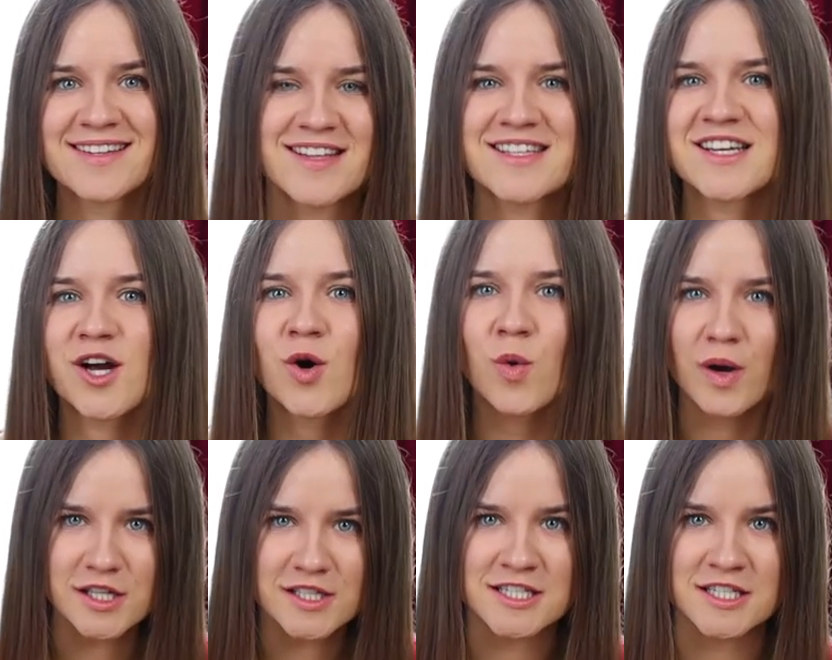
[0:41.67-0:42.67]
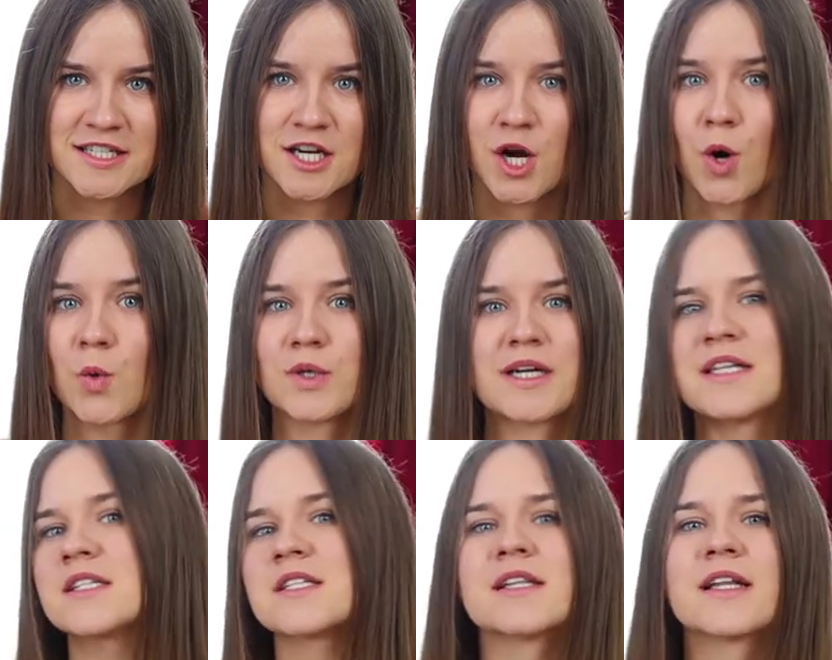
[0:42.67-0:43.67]
It's a quilted coat
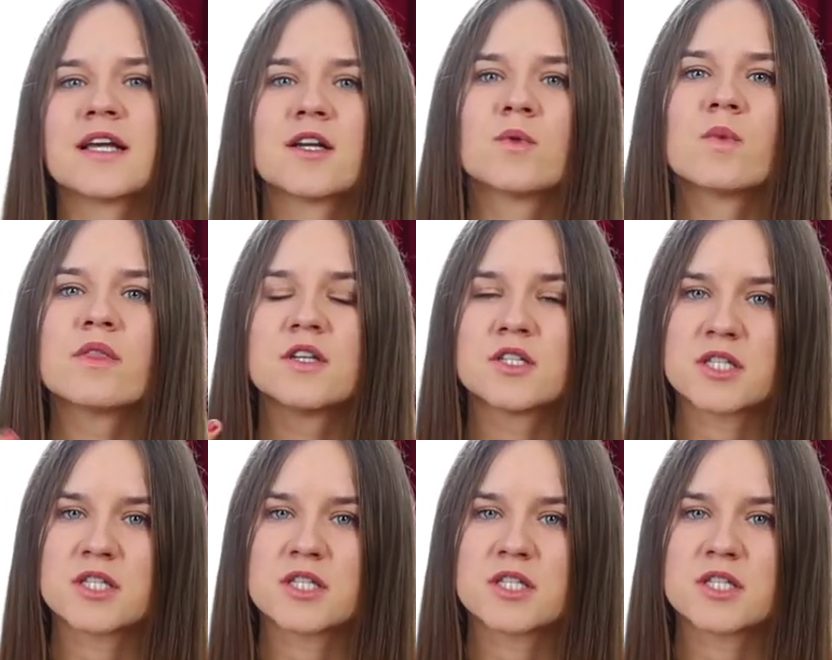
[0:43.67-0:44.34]
insulated with